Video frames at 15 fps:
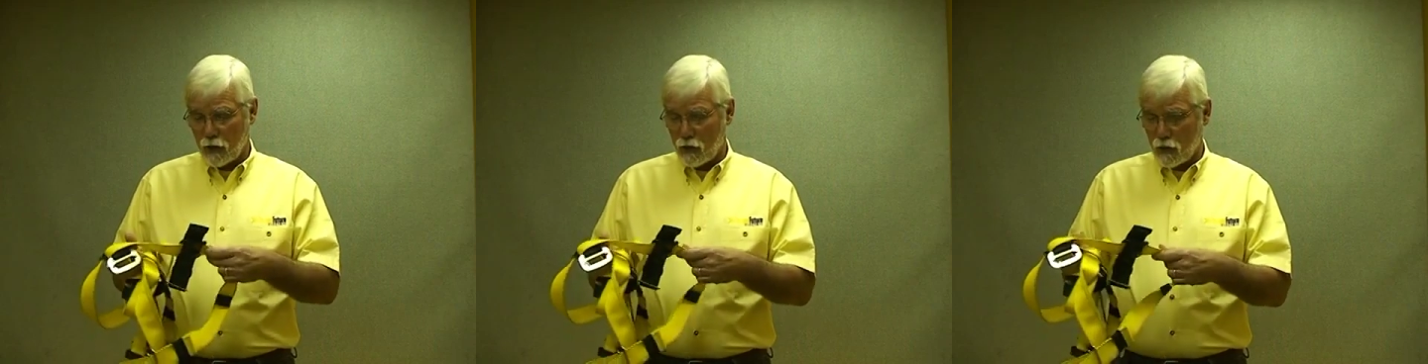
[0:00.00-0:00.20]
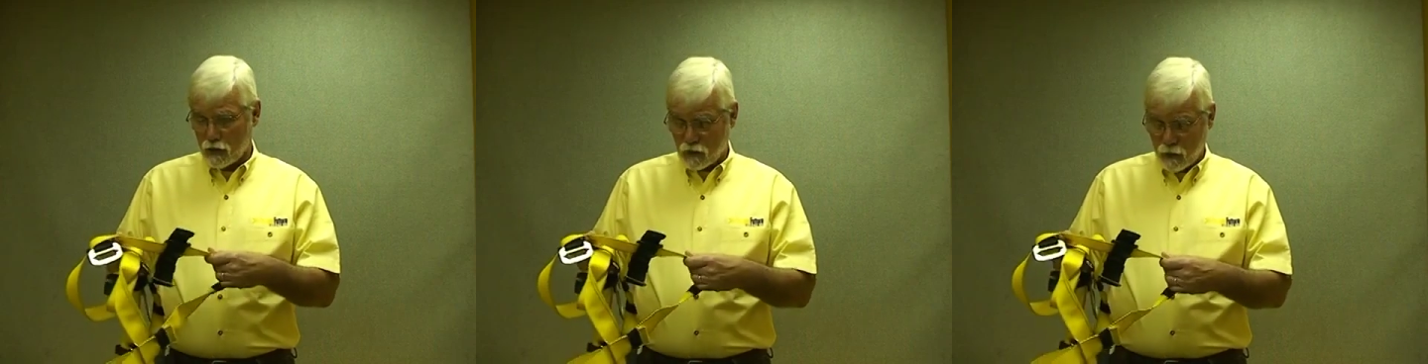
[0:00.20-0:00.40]

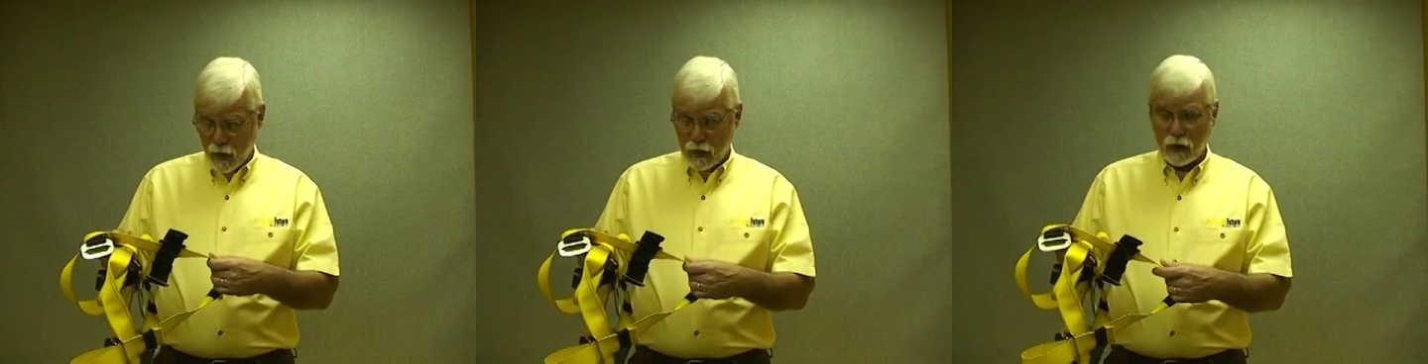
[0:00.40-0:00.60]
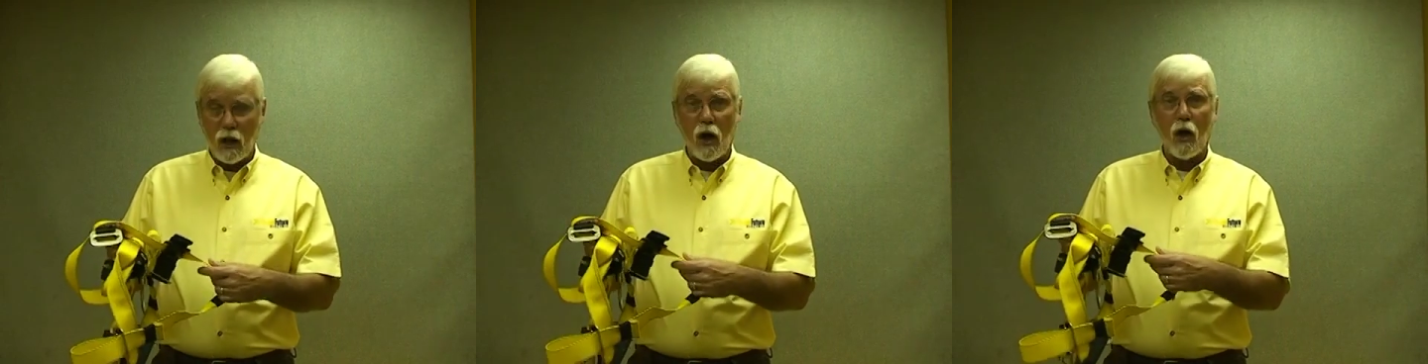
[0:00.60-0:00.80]
You
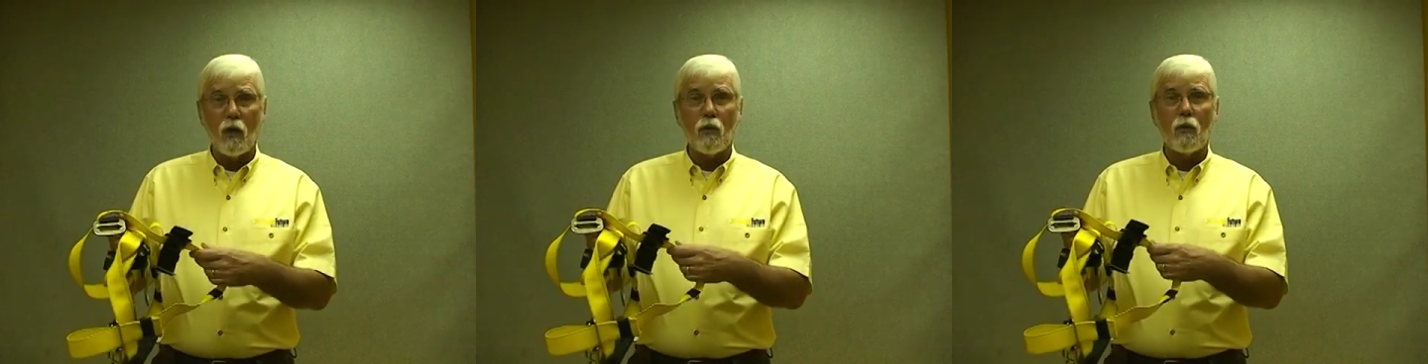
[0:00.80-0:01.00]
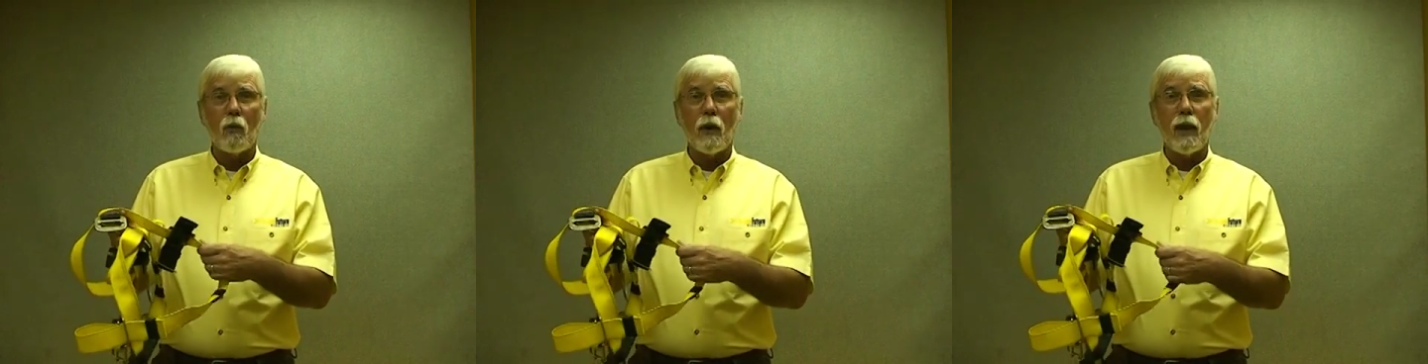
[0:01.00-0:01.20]
inspect
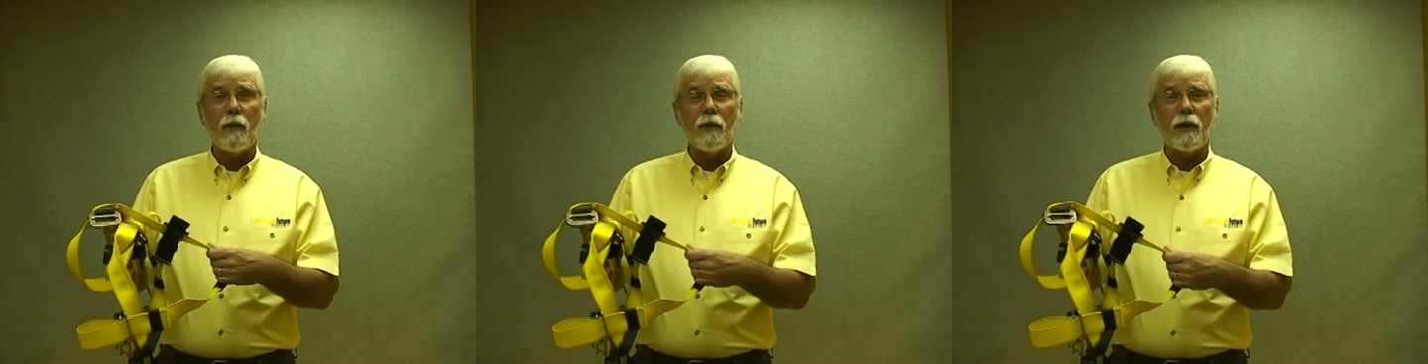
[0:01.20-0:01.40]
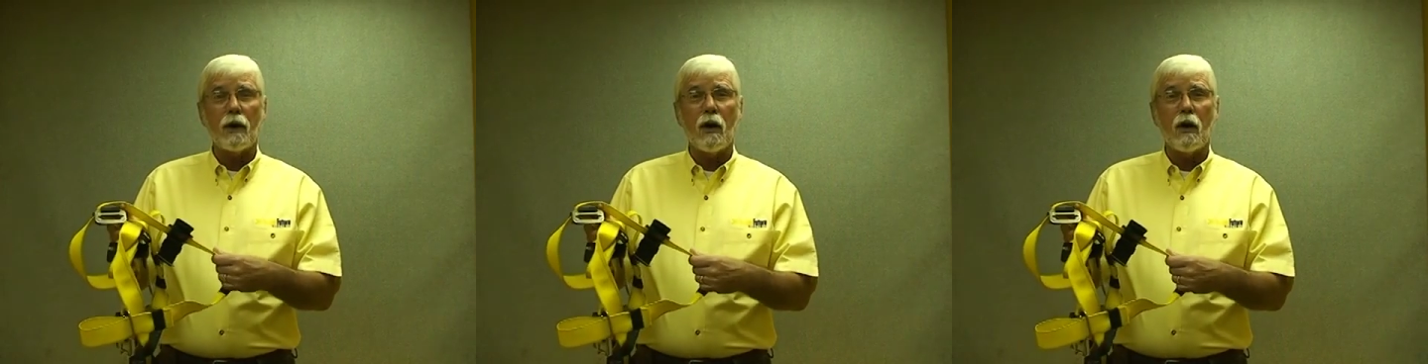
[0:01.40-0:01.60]
all the
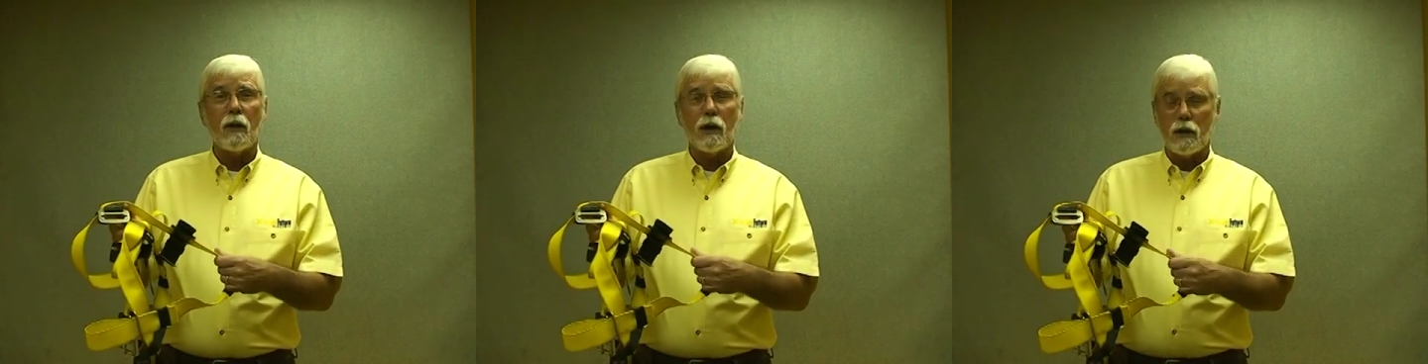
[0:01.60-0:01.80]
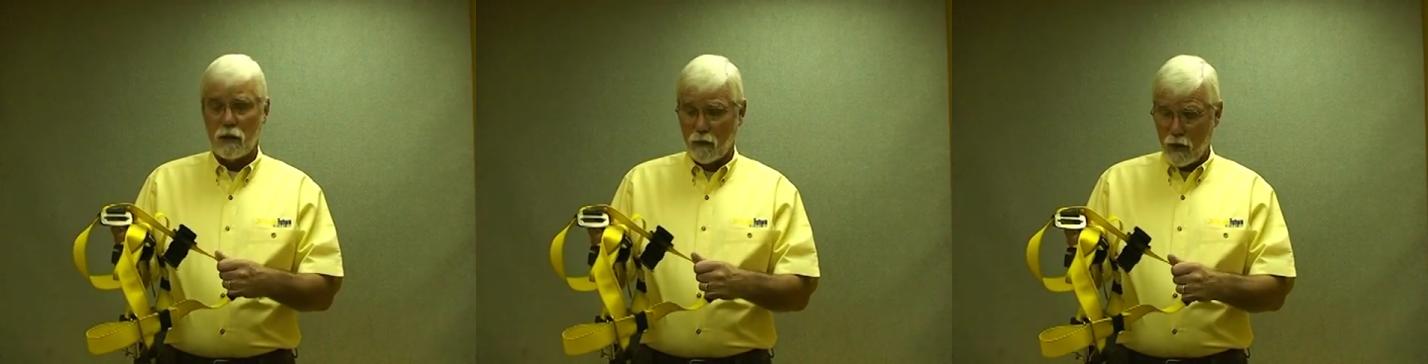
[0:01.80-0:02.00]
webbing on
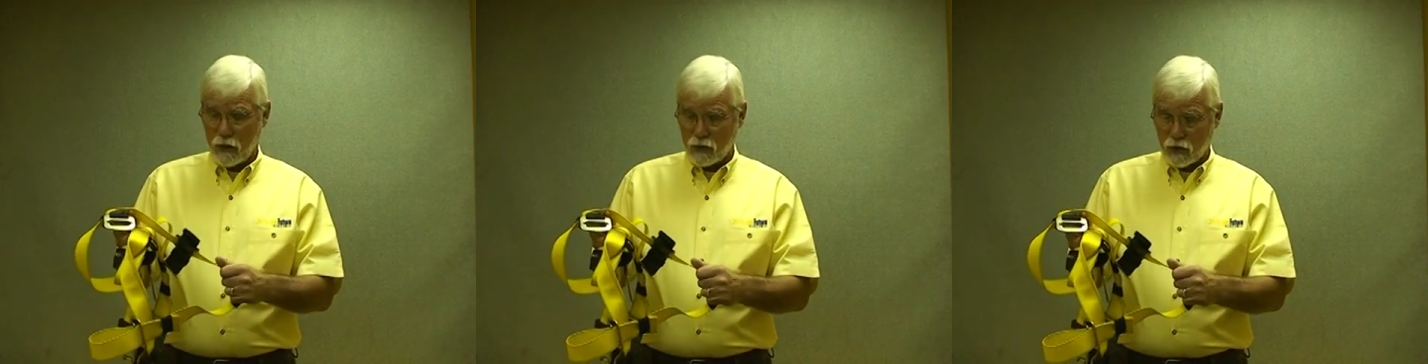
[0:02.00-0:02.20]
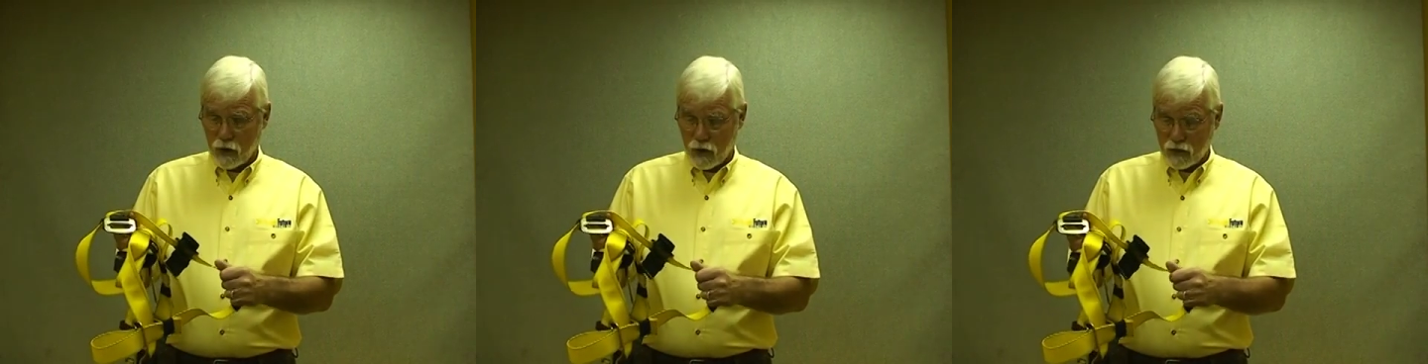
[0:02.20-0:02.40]
it to
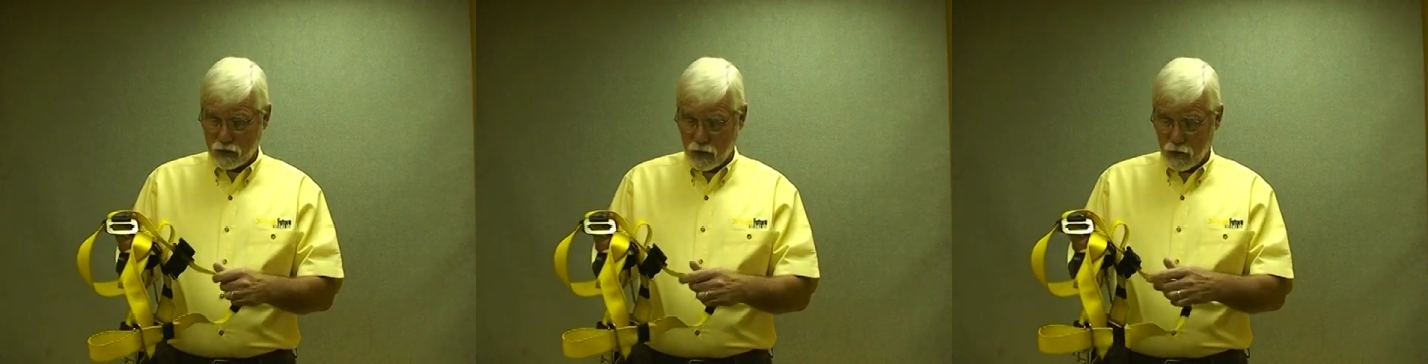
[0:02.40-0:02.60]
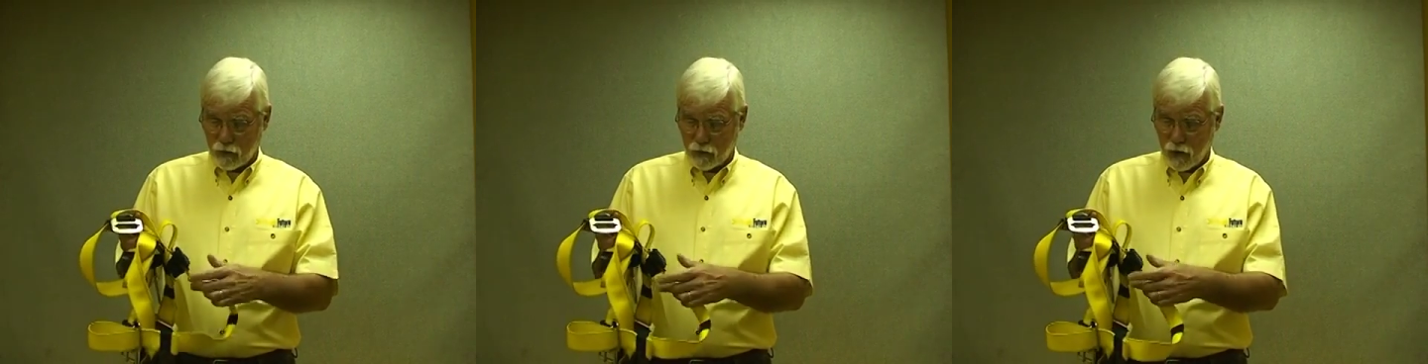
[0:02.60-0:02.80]
make sure it's
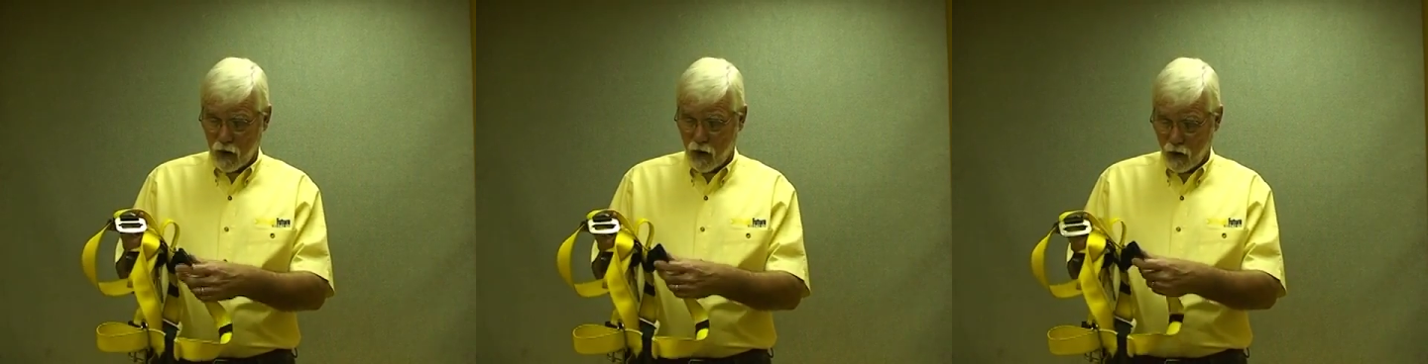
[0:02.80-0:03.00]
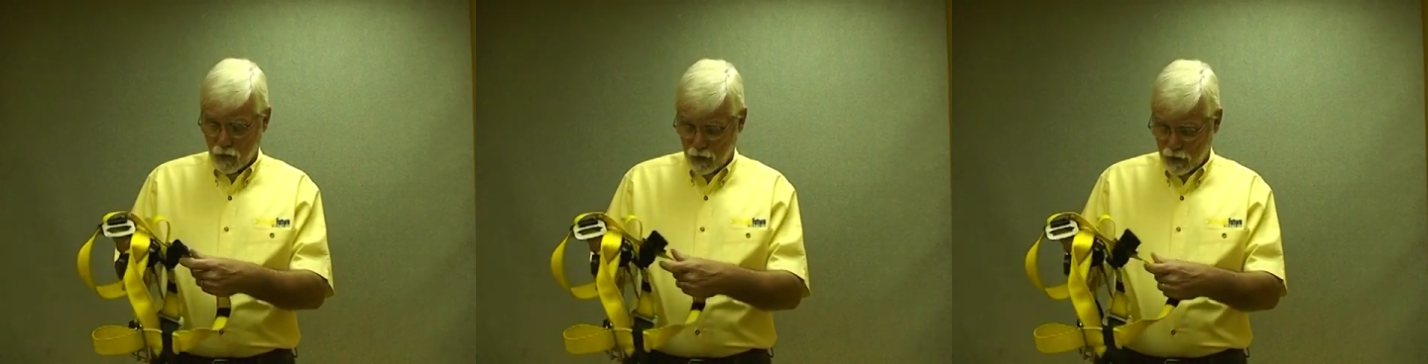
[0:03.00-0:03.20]
not
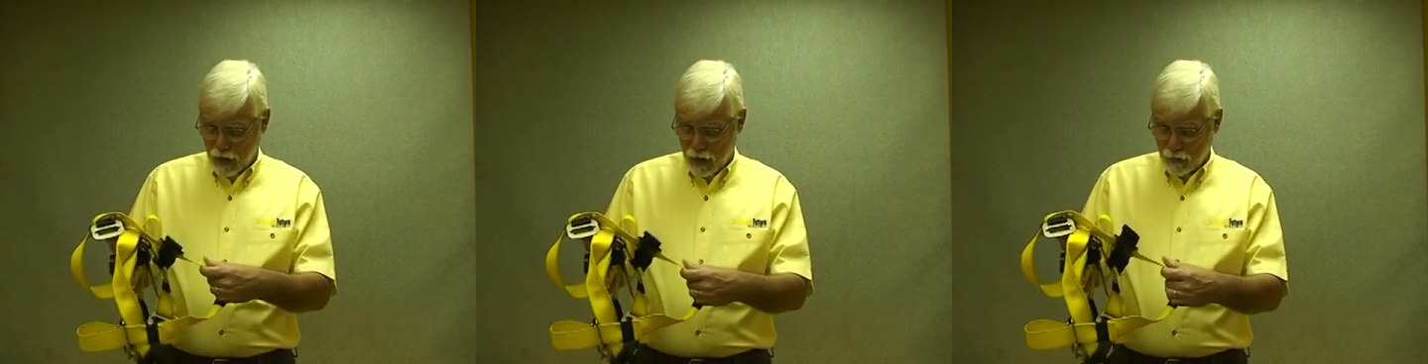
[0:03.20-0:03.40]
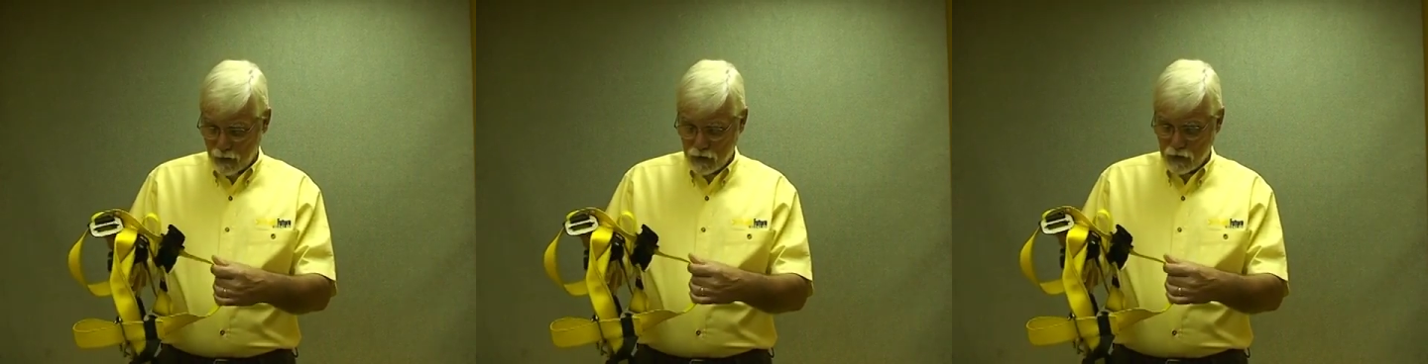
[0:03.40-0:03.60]
flawed or
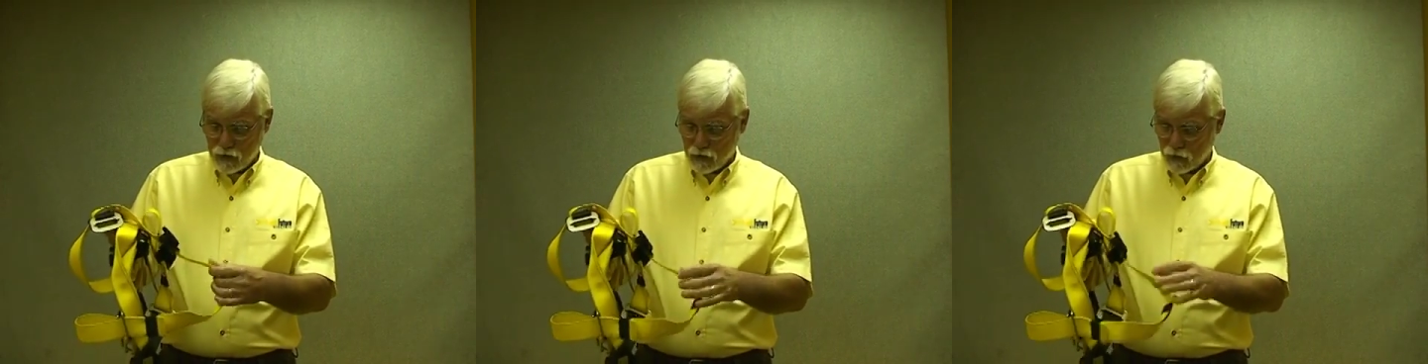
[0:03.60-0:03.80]
damaged.